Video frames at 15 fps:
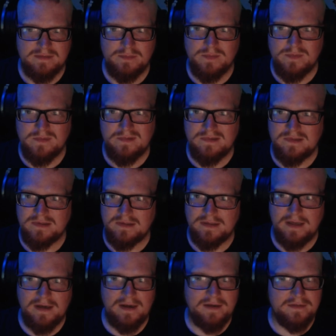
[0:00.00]

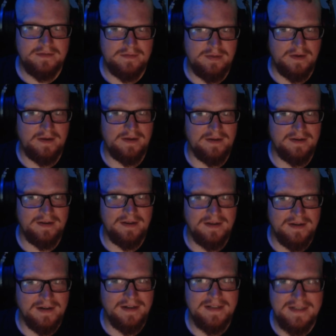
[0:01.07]
I
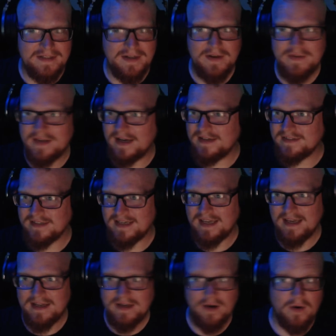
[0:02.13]
didn't know that as a
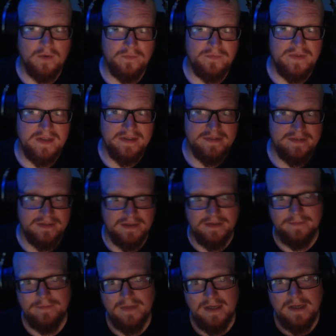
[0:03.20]
kid, obviously.
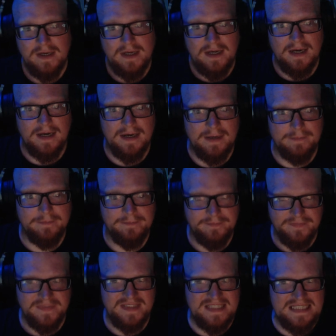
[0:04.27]
Um,
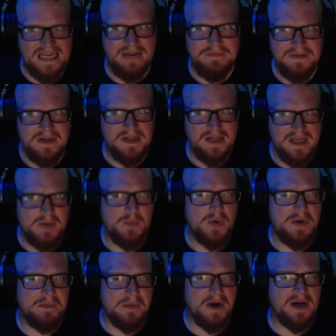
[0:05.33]
definitely
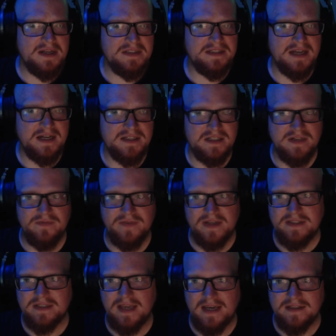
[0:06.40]
wouldn't mind to actually
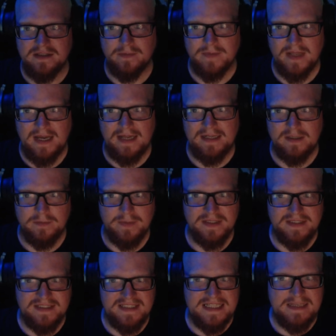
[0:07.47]
investigate some of that a little
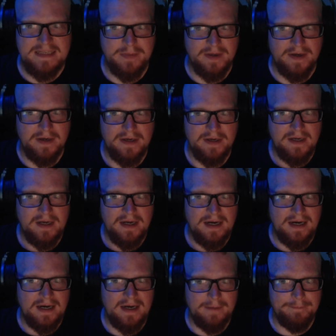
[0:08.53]
bit deeper.
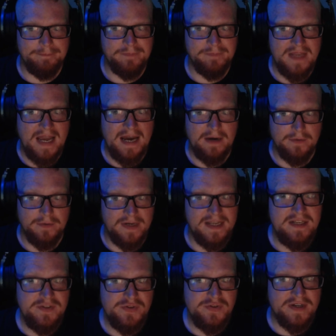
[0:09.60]
Um, now,
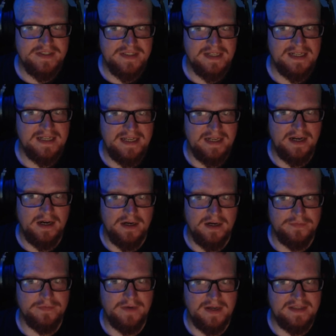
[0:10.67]
interestingly
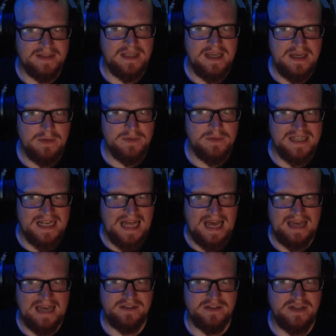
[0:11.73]
enough, I think it was
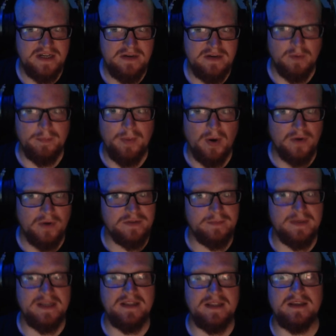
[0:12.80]
last year or
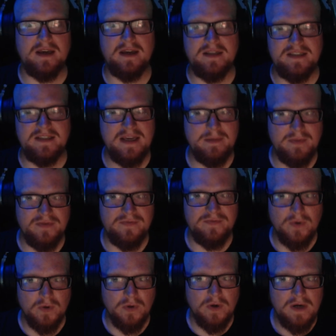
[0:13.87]
possibly the, a year
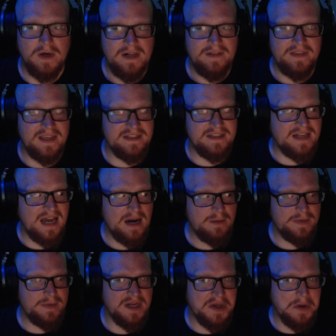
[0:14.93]
before, there's now
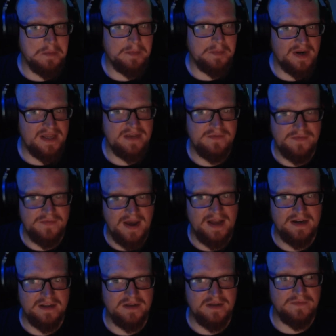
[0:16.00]
been a complete
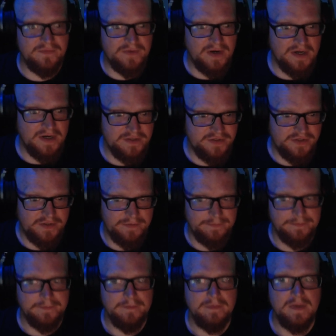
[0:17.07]
fan conversion
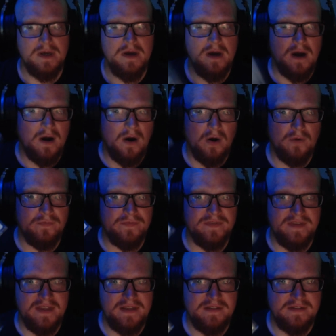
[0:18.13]
of
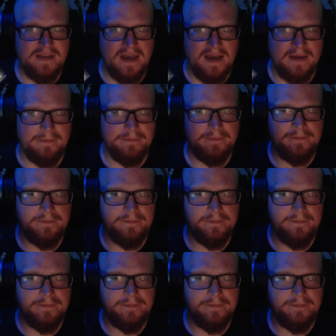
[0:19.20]
this game,